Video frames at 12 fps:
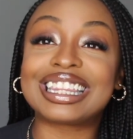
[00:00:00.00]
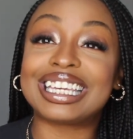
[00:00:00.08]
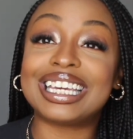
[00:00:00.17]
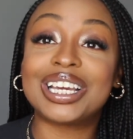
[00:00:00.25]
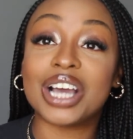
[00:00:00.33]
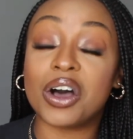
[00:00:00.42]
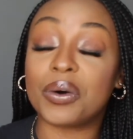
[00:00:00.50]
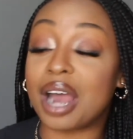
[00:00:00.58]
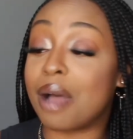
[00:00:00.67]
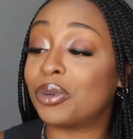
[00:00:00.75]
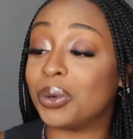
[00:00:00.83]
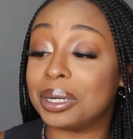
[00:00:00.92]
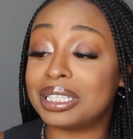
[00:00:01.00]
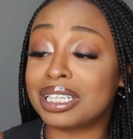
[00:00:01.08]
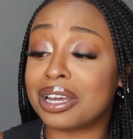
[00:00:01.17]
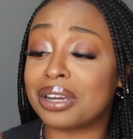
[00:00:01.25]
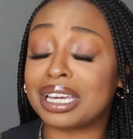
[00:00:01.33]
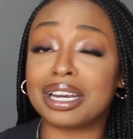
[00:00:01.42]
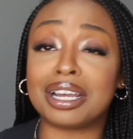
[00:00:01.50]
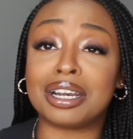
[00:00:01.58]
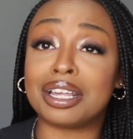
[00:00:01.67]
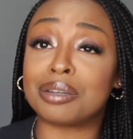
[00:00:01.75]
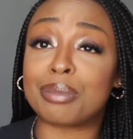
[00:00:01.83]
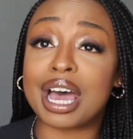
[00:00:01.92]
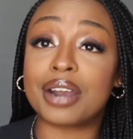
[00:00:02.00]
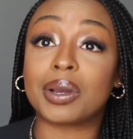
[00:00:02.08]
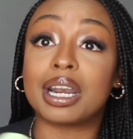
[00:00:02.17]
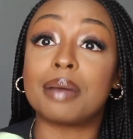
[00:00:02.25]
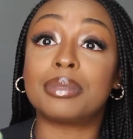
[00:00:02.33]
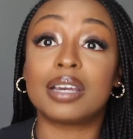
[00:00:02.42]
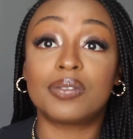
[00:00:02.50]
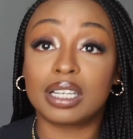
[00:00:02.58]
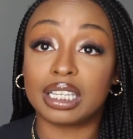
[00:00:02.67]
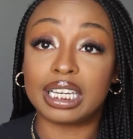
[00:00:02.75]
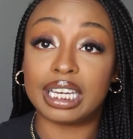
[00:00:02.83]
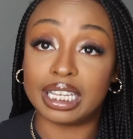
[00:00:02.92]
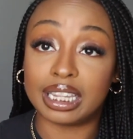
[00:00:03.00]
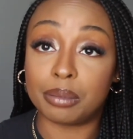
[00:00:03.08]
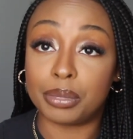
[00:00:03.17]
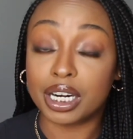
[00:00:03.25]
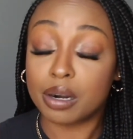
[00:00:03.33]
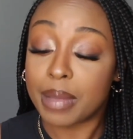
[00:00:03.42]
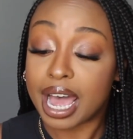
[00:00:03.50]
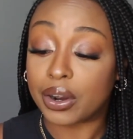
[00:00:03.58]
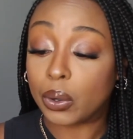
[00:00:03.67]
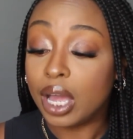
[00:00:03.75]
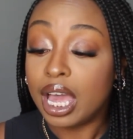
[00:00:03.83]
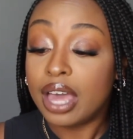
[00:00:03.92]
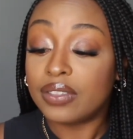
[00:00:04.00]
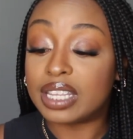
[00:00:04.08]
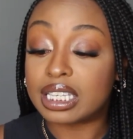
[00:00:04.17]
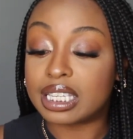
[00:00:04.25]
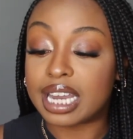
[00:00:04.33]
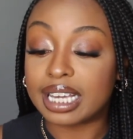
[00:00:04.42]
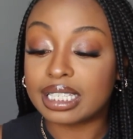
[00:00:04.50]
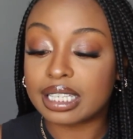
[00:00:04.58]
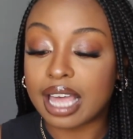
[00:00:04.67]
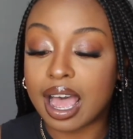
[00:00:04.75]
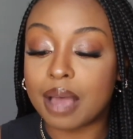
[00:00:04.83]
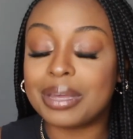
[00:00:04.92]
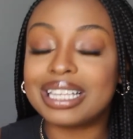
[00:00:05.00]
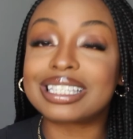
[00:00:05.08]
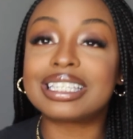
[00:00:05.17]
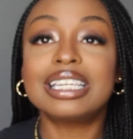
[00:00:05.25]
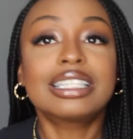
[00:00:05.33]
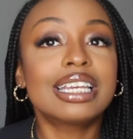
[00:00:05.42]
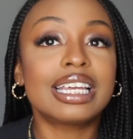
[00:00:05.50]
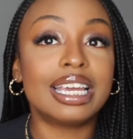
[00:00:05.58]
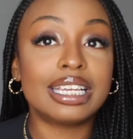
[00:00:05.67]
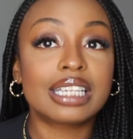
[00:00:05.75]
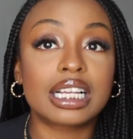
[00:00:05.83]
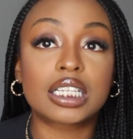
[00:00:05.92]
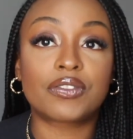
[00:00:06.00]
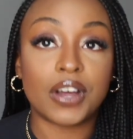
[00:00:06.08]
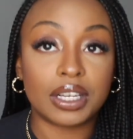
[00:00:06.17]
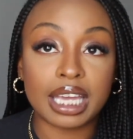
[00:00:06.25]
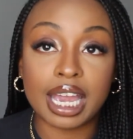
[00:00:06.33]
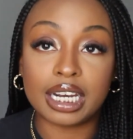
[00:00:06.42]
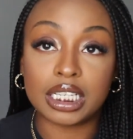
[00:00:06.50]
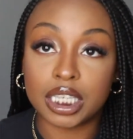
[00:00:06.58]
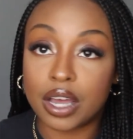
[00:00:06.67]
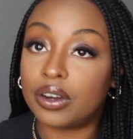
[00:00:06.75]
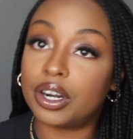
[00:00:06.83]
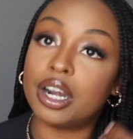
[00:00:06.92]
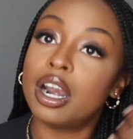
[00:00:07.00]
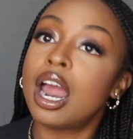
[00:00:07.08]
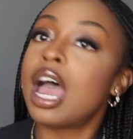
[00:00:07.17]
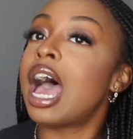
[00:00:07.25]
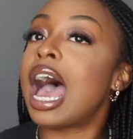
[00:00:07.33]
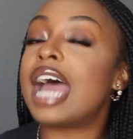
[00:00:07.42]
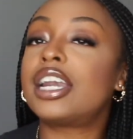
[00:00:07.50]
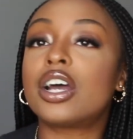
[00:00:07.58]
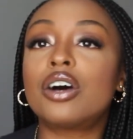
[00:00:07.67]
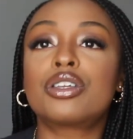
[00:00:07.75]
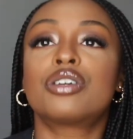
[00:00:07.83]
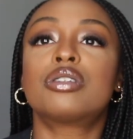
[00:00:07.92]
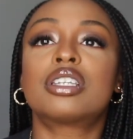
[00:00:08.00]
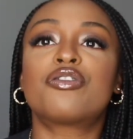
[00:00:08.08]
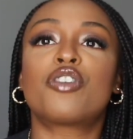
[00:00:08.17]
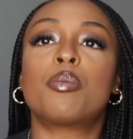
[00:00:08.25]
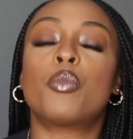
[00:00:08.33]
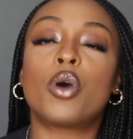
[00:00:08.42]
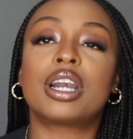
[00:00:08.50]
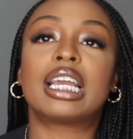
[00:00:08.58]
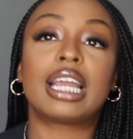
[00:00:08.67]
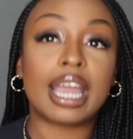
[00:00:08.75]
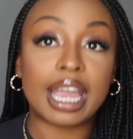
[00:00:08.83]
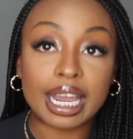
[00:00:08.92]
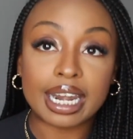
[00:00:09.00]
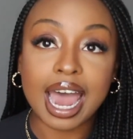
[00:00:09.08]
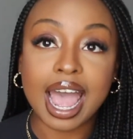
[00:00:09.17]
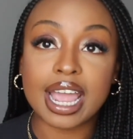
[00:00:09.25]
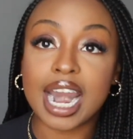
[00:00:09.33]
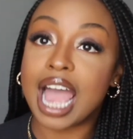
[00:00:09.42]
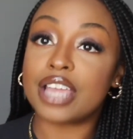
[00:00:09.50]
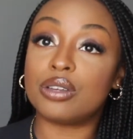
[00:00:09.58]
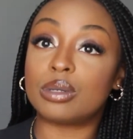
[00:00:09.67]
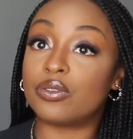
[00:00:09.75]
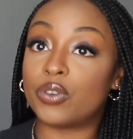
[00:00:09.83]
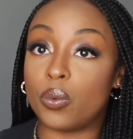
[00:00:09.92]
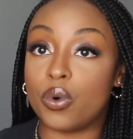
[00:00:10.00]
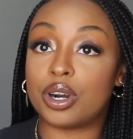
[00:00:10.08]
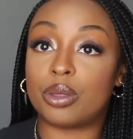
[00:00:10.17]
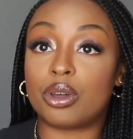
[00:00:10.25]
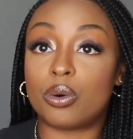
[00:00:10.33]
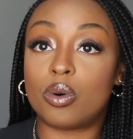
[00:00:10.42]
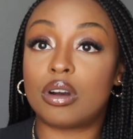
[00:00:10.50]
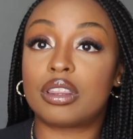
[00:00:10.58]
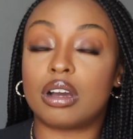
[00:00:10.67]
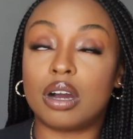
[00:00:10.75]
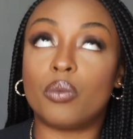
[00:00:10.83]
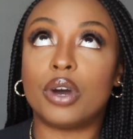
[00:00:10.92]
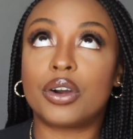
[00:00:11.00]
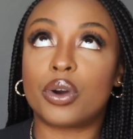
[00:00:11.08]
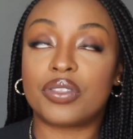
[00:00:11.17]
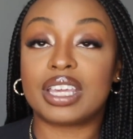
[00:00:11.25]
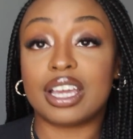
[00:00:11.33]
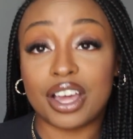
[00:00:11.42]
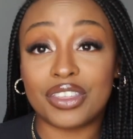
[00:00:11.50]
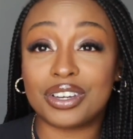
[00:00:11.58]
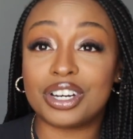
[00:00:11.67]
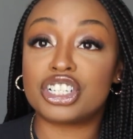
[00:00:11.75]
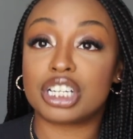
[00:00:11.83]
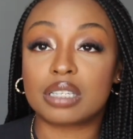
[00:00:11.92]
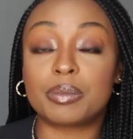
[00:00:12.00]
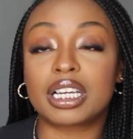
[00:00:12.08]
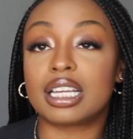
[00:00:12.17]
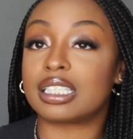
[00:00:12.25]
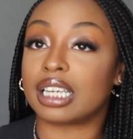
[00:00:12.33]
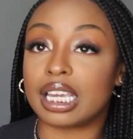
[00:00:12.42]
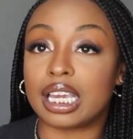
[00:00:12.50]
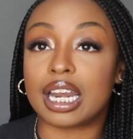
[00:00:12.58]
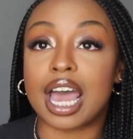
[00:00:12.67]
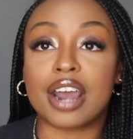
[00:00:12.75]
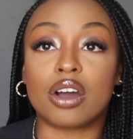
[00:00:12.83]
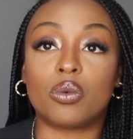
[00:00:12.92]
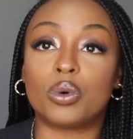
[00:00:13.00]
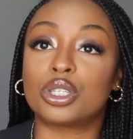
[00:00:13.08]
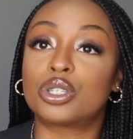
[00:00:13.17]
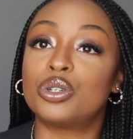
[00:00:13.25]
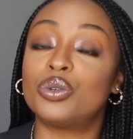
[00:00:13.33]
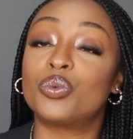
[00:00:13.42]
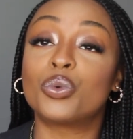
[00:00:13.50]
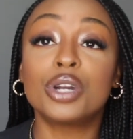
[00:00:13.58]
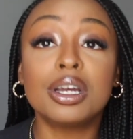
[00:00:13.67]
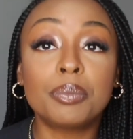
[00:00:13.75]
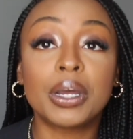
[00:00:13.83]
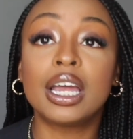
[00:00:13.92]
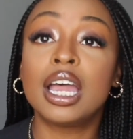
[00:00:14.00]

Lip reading: the GOAT. I'm going to go get another bottle, and I'm definitely getting the bigger bottle this next time. Since it is an exfoliating toner, I don't use it for morning and night. I use it for one or the other just because, again, I don't want to rip